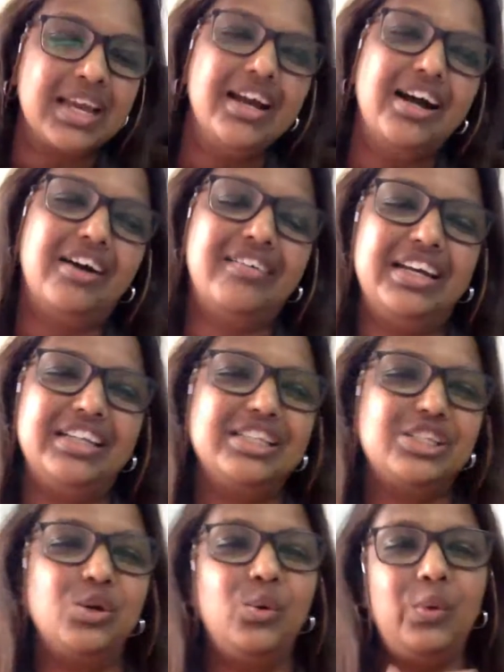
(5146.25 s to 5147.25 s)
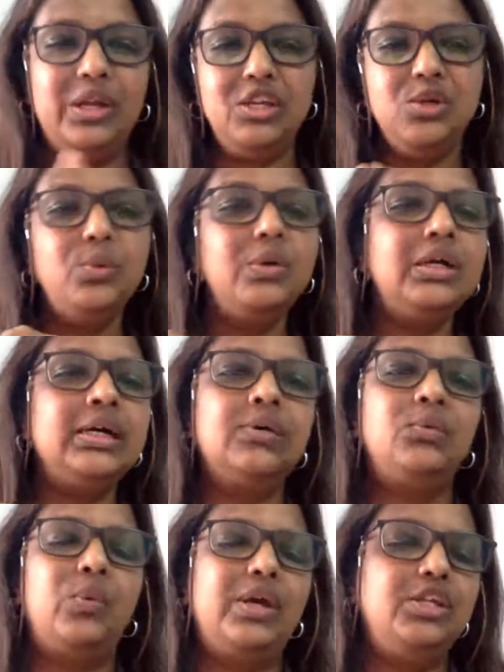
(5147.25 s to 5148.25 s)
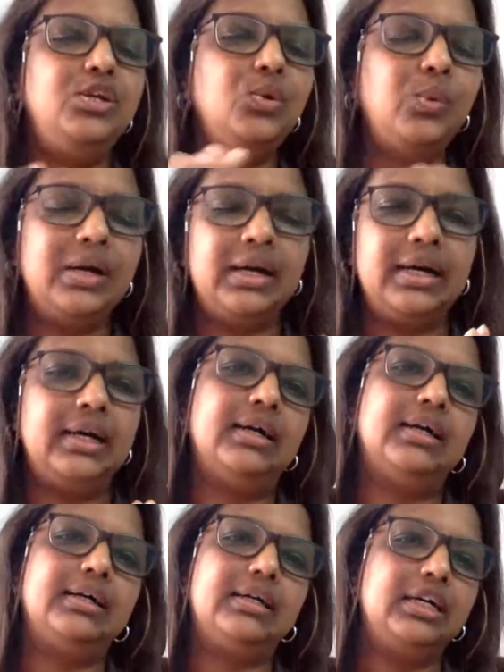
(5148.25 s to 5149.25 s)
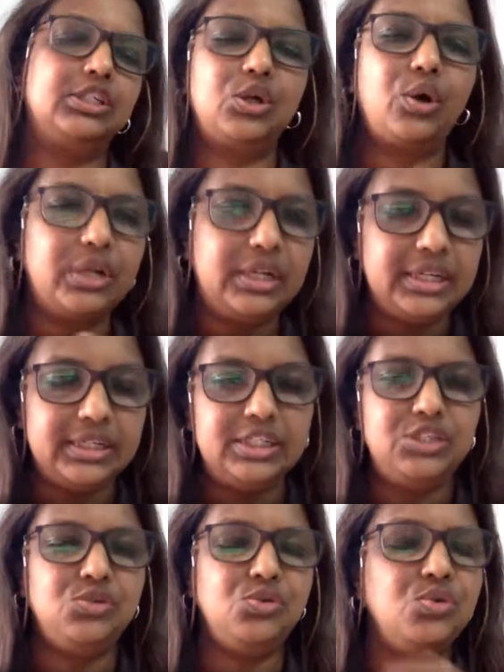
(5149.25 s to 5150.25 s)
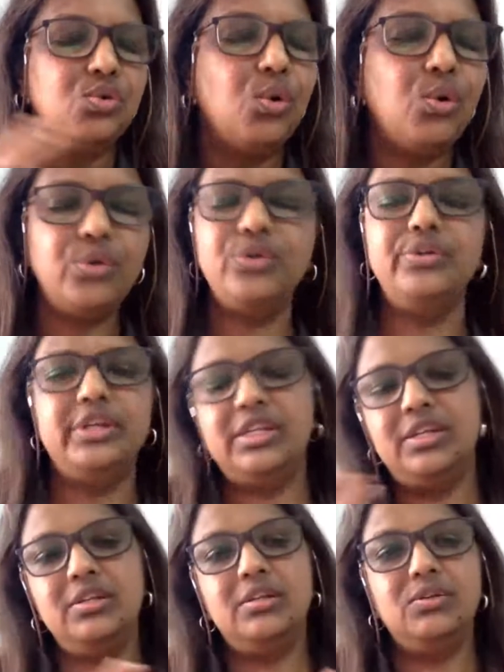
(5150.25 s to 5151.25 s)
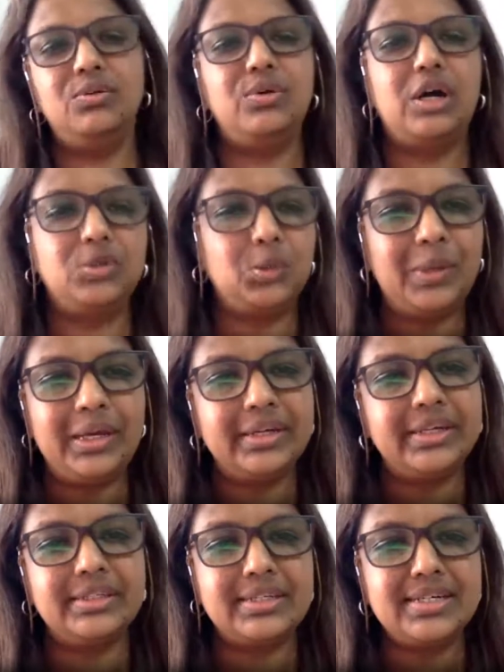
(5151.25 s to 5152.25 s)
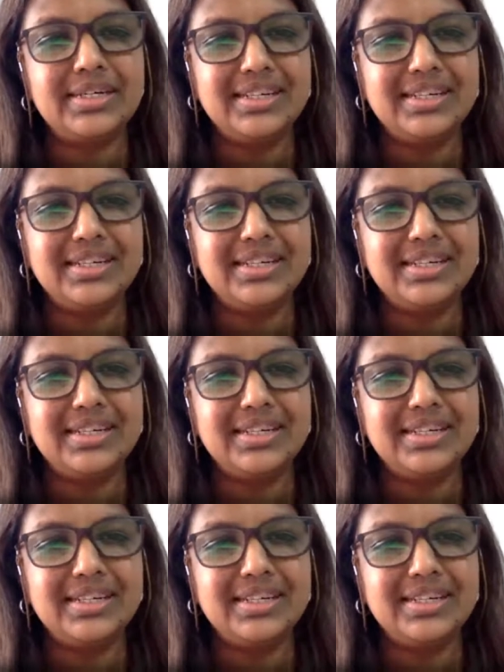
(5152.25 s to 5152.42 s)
All right. So when you were a toddler, did you know you didn't know how to play a guitar?